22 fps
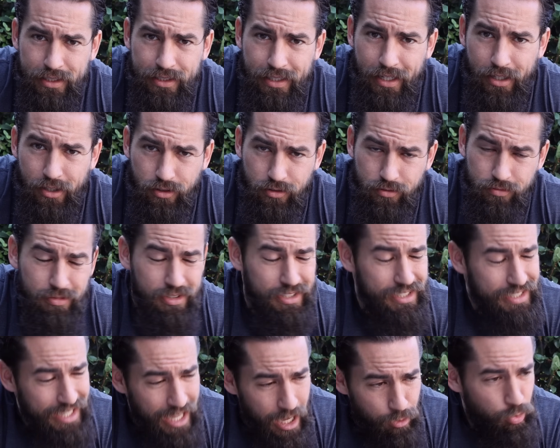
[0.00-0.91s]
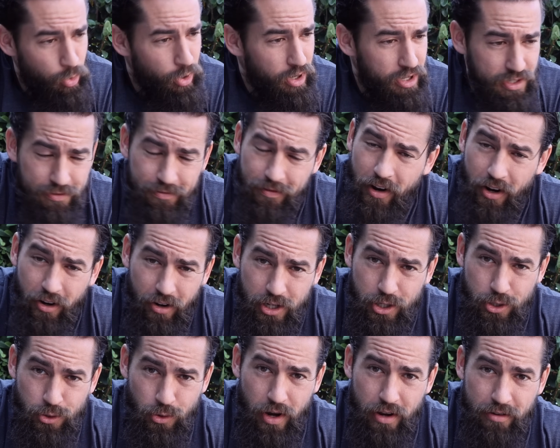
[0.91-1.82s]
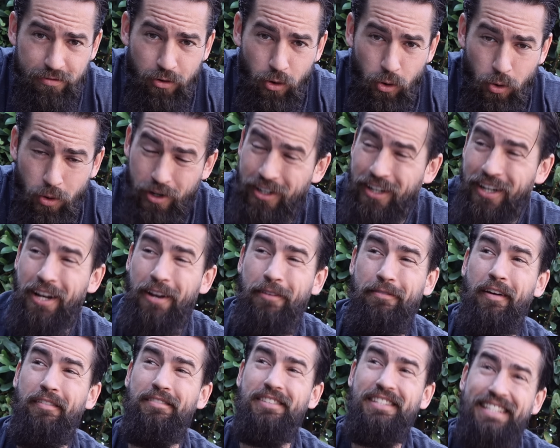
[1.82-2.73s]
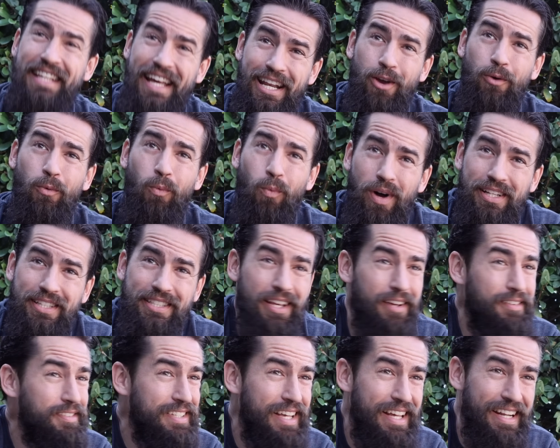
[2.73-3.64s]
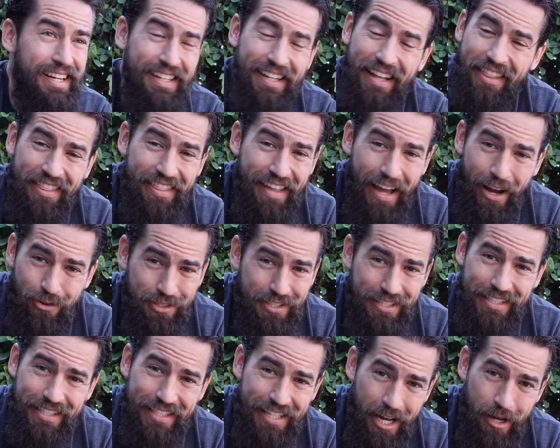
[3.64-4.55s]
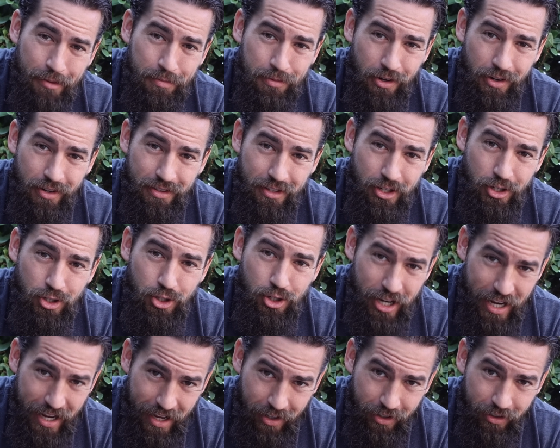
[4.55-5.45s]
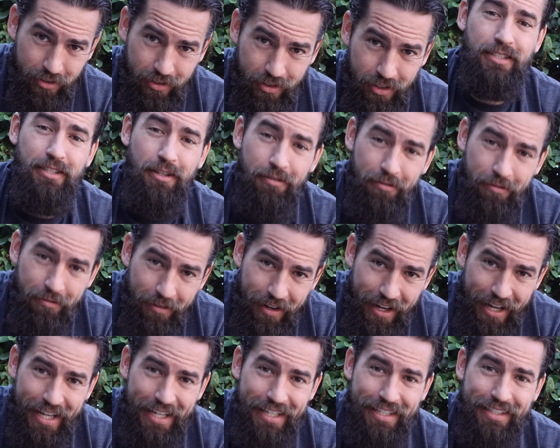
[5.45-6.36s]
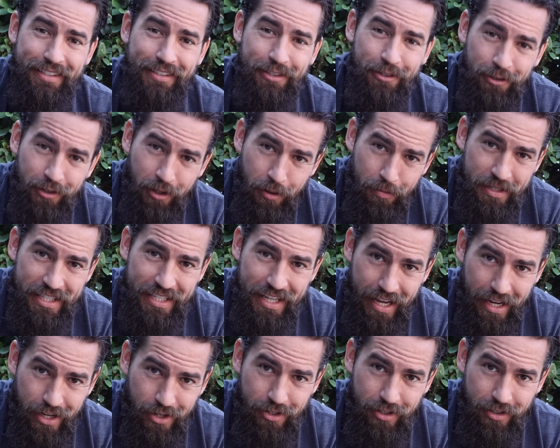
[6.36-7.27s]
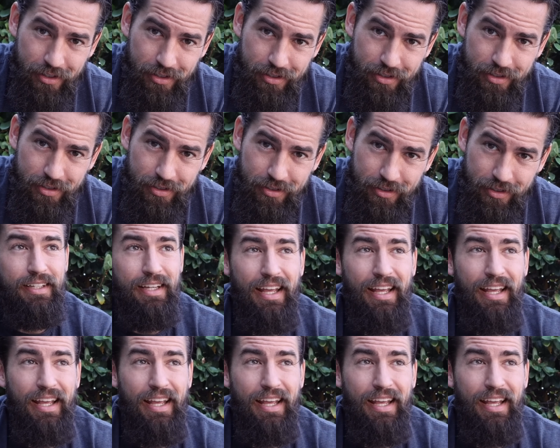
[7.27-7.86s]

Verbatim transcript: Now, step one is very straightforward, and if I've said it once, I've said it a thousand times on this channel. Define your limitations.